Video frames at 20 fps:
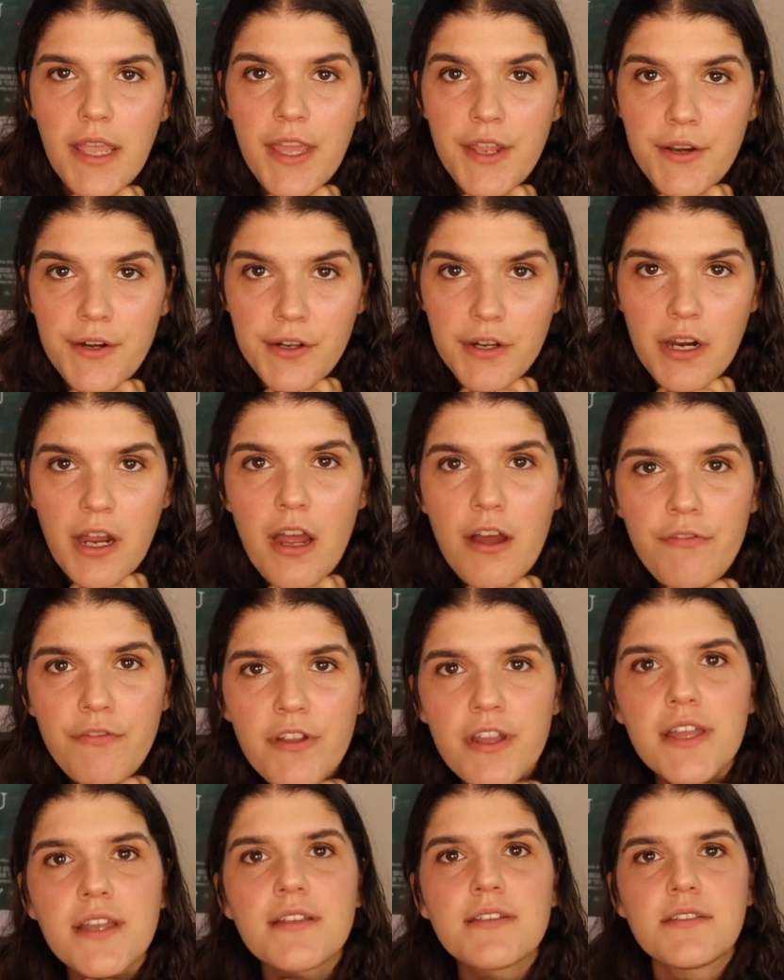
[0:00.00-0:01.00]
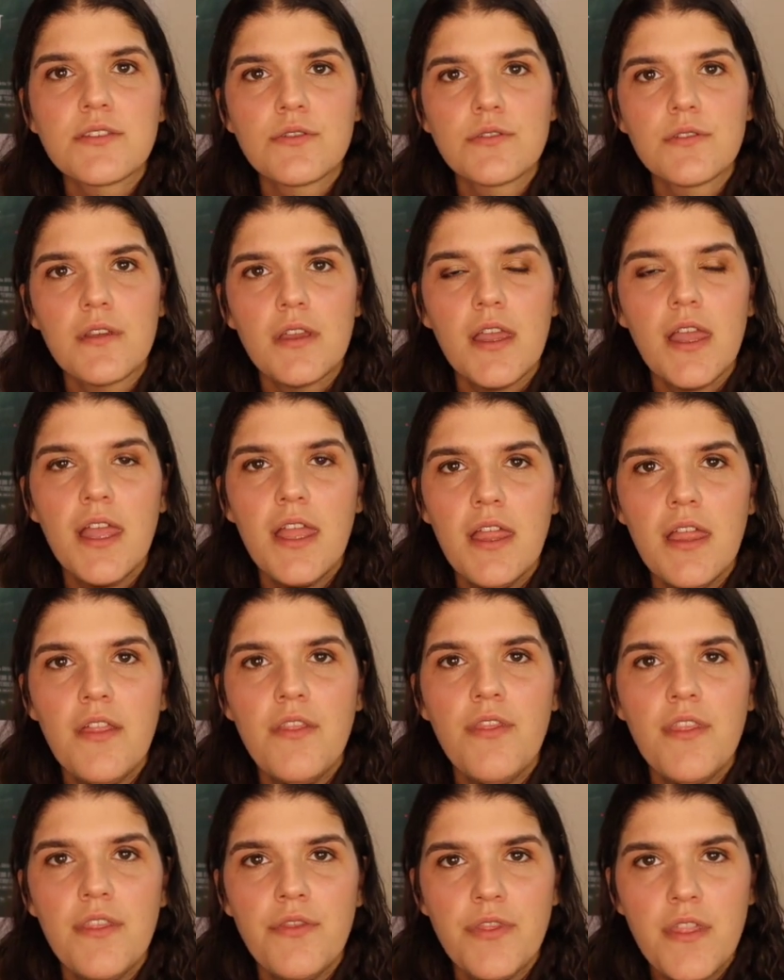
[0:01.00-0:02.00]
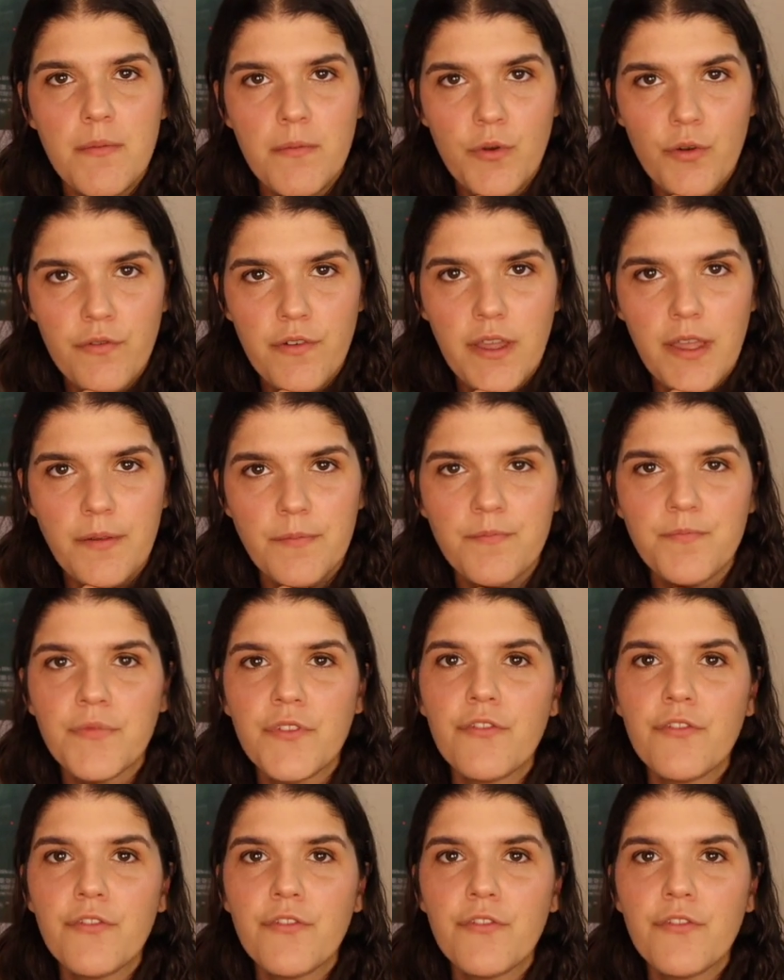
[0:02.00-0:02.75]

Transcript: inner conflicts in the movie?